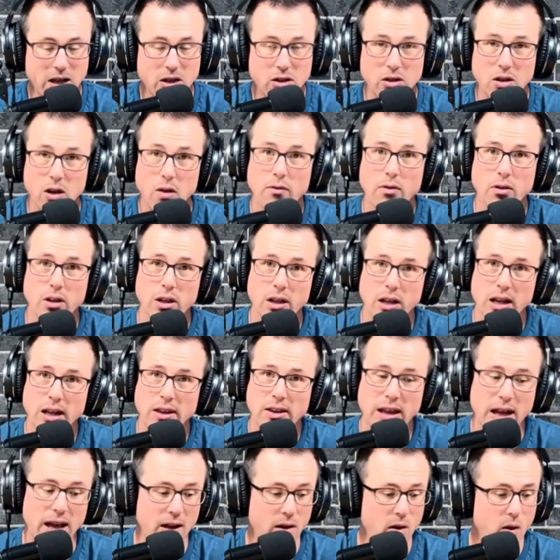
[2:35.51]
So if you're looking
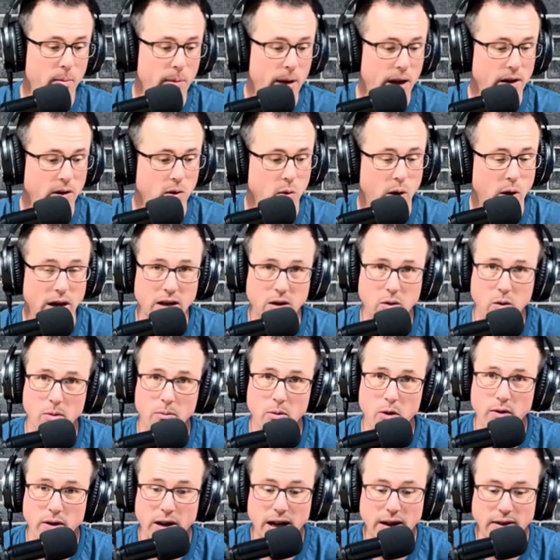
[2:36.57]
at that home out in Hawaii, you want
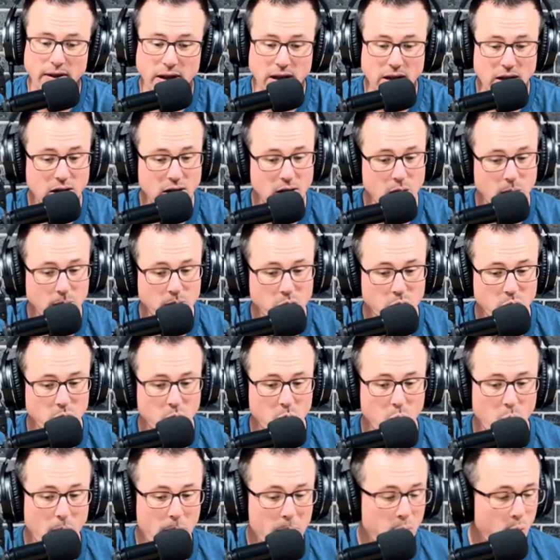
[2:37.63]
to move out there, you can go up
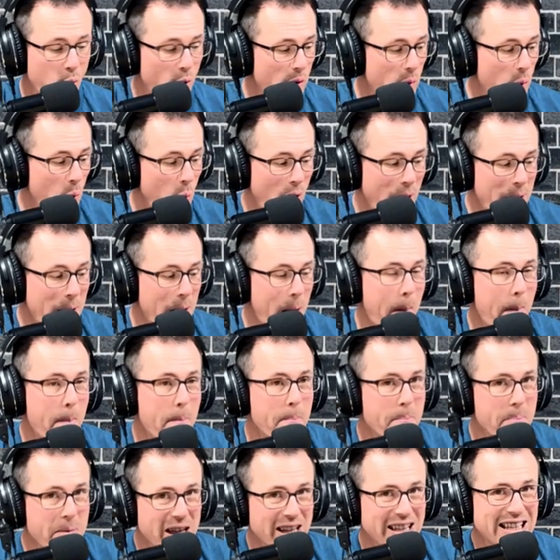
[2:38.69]
to one point one
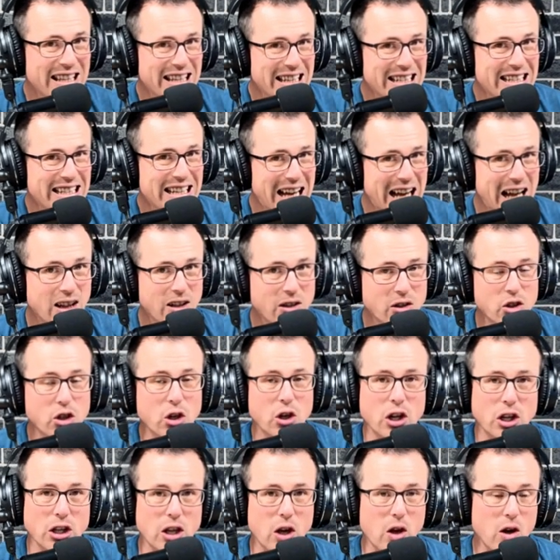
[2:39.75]
million dollars
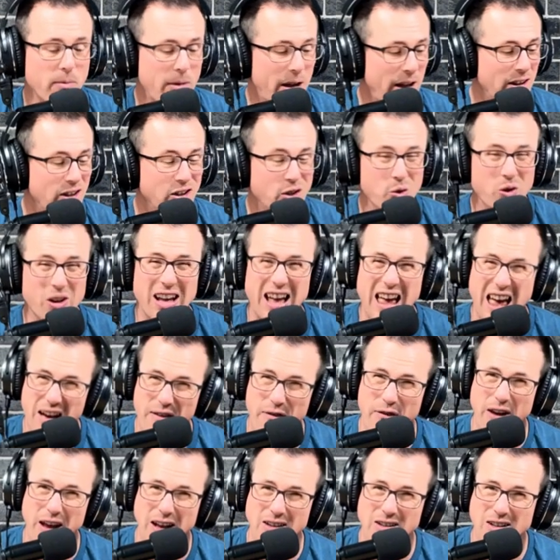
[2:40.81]
on a loan amount and do it
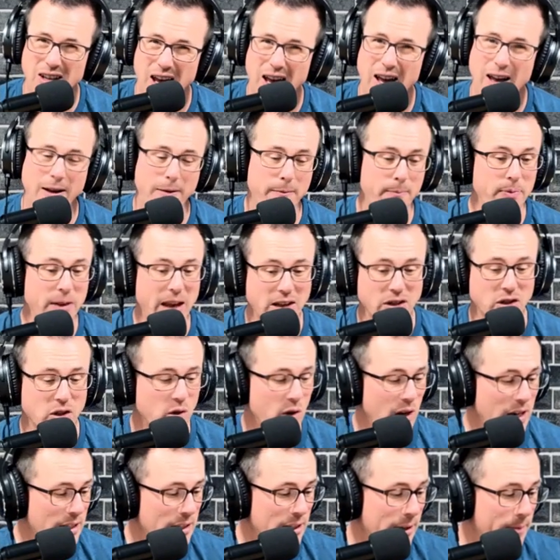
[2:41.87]
F H A. That's
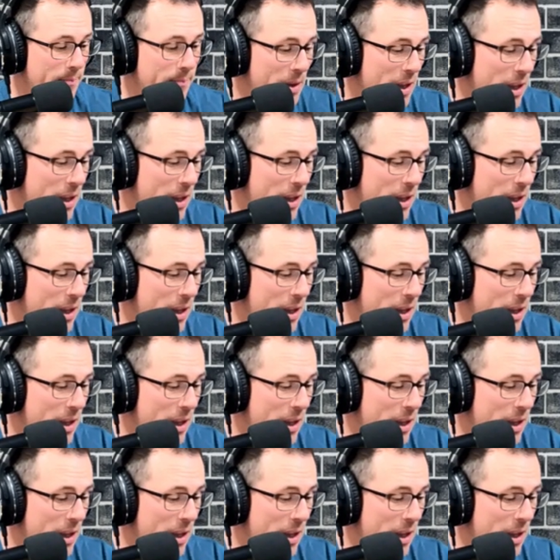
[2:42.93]
crazy.